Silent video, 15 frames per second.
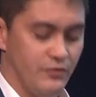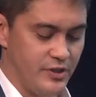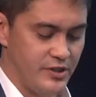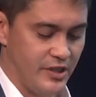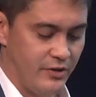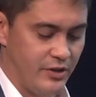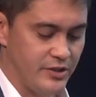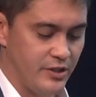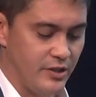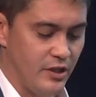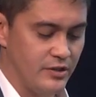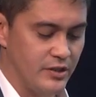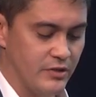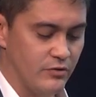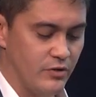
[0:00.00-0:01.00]
of the
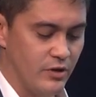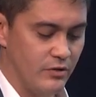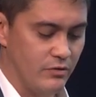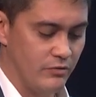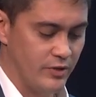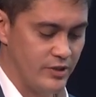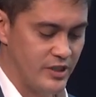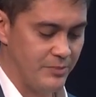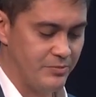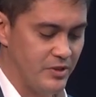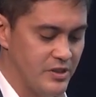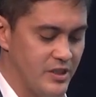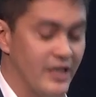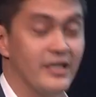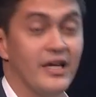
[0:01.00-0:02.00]
serotonergic
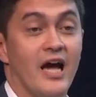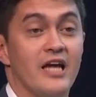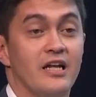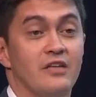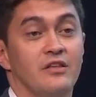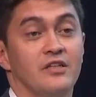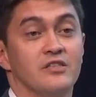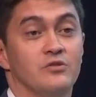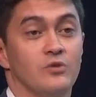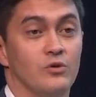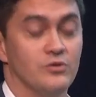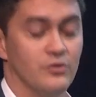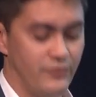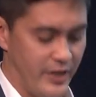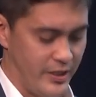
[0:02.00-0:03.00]
receptors, again in this
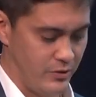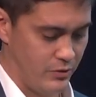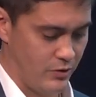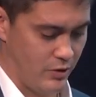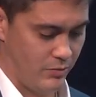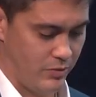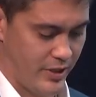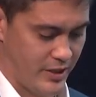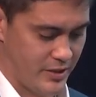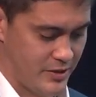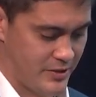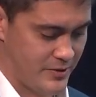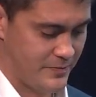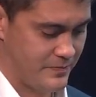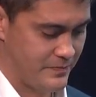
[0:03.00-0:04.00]
dorsal vagal complex.